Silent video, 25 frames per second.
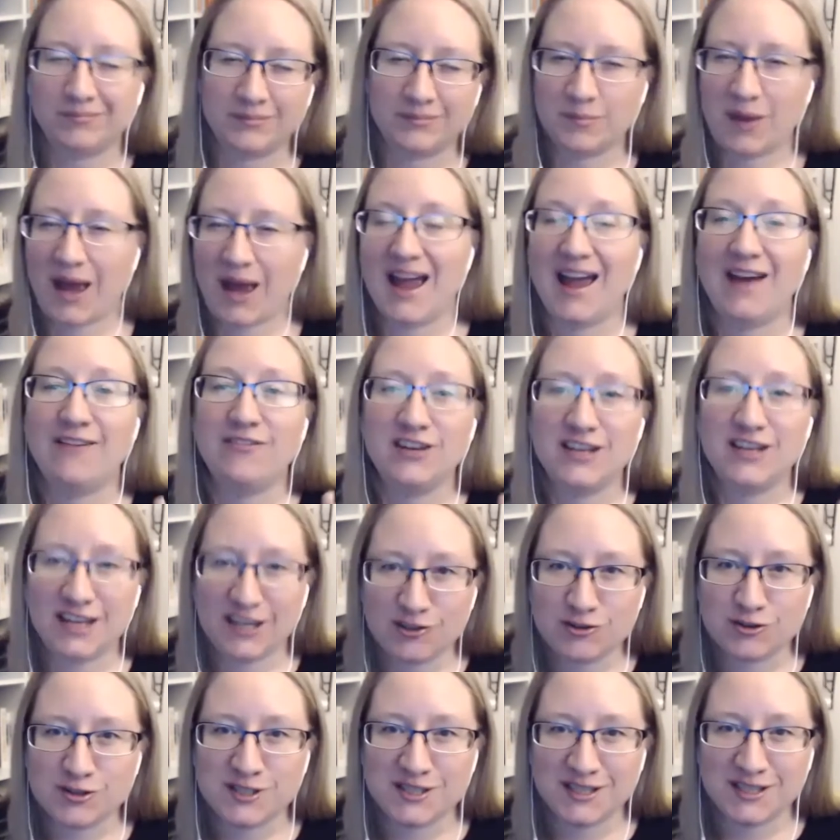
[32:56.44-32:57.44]
I have an
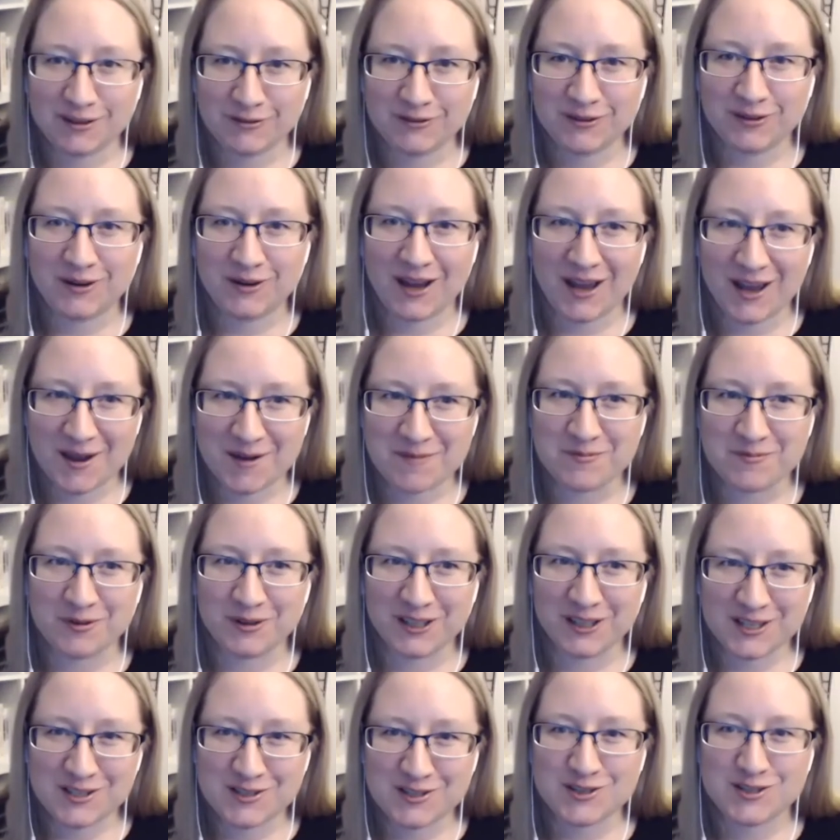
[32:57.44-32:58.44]
interesting
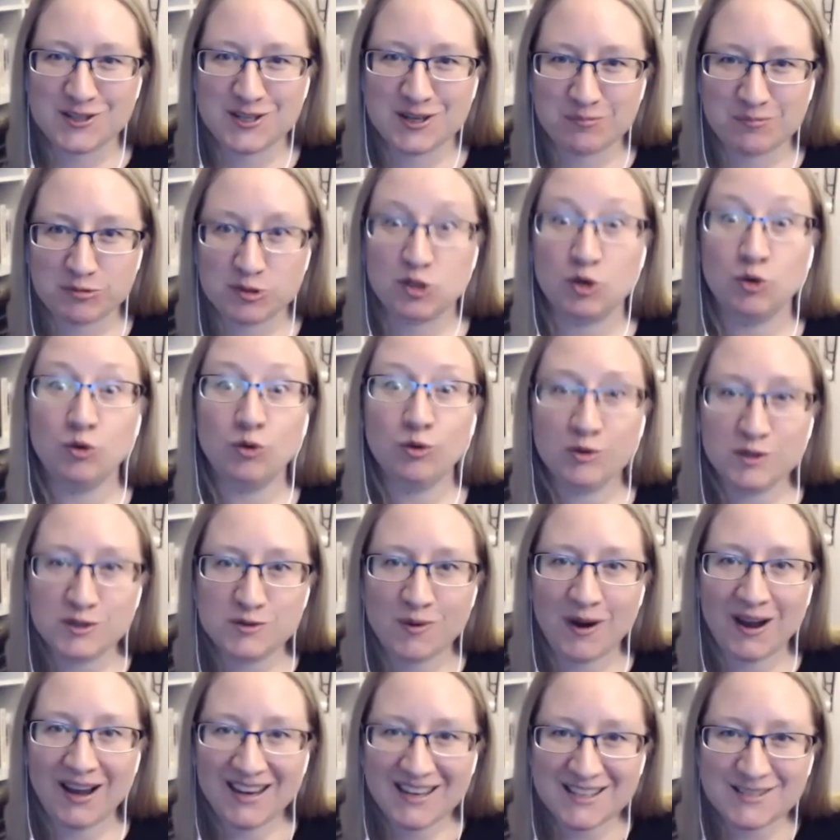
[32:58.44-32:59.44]
relationship tools
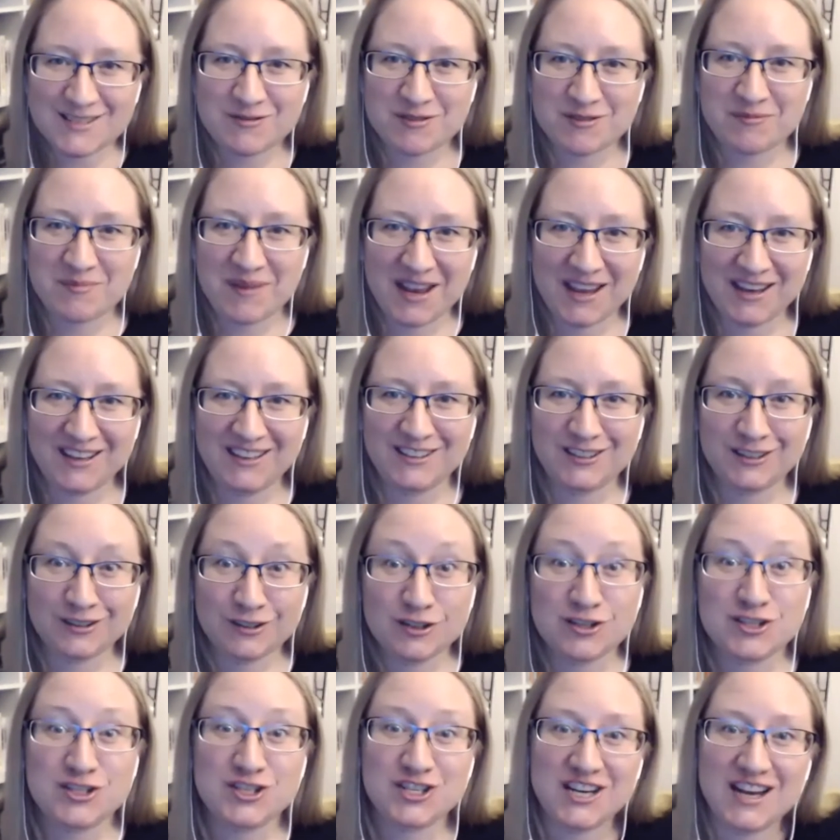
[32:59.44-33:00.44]
wise with my editor,
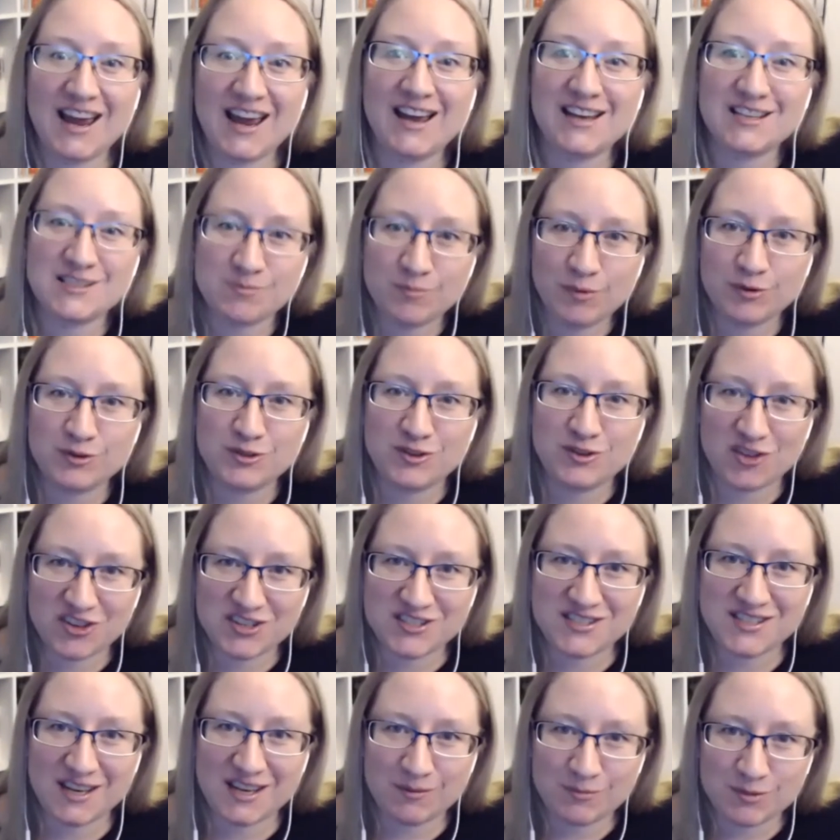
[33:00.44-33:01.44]
and she has most of the
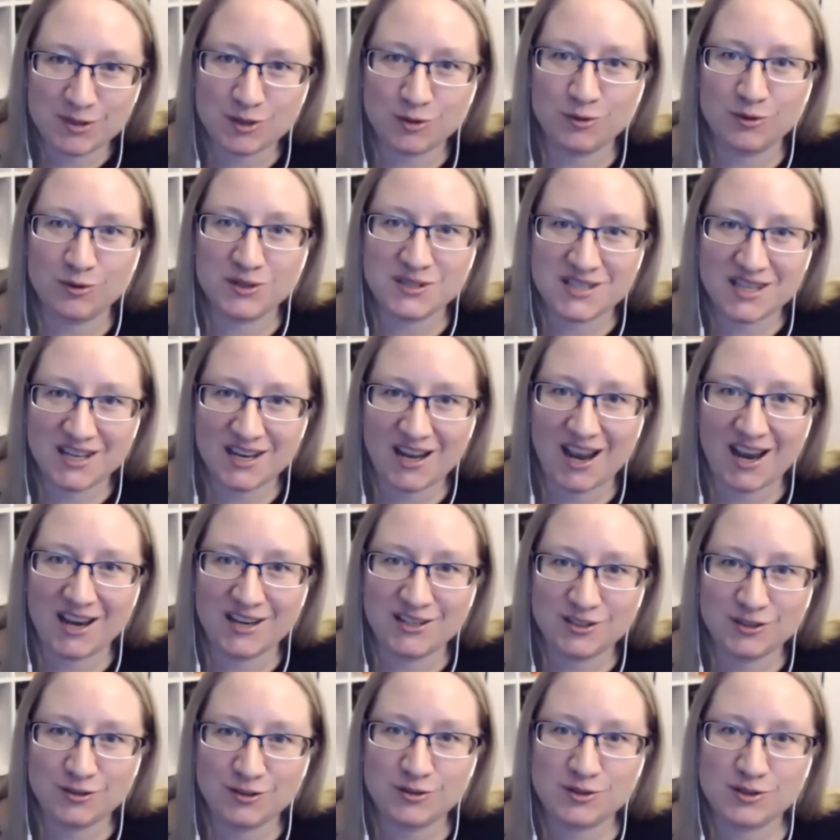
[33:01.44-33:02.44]
same tools that I
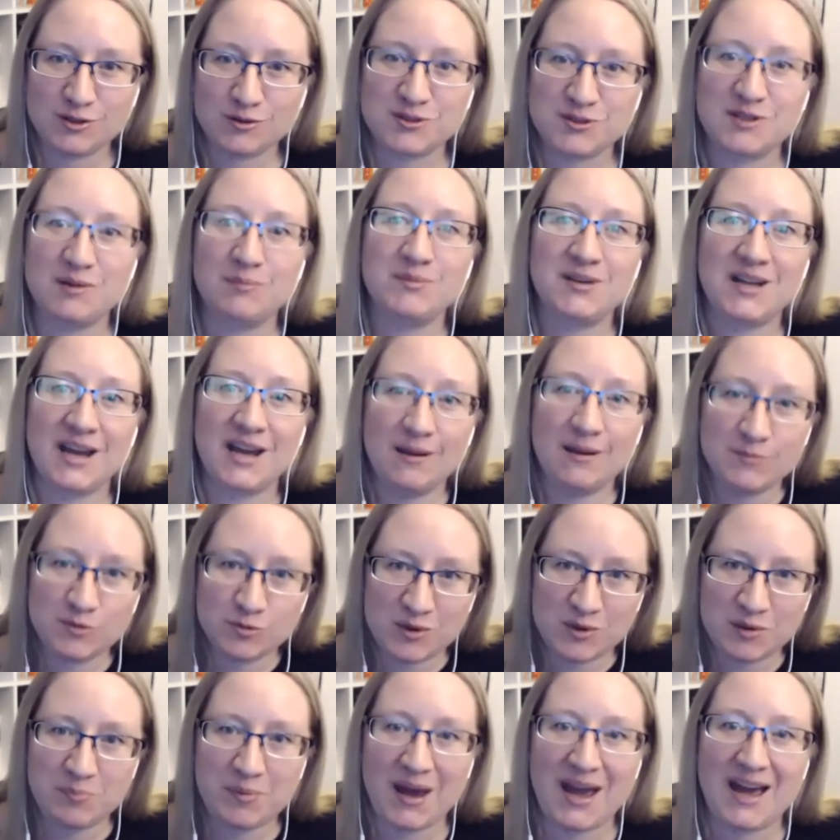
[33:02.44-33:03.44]
do. So sometimes
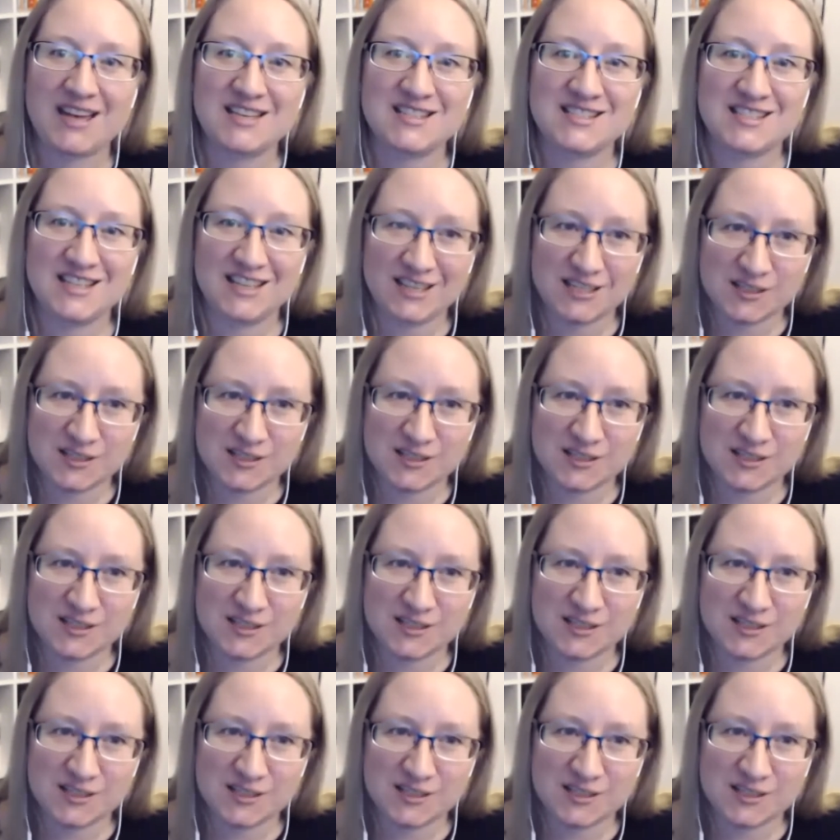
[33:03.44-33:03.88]
we pass things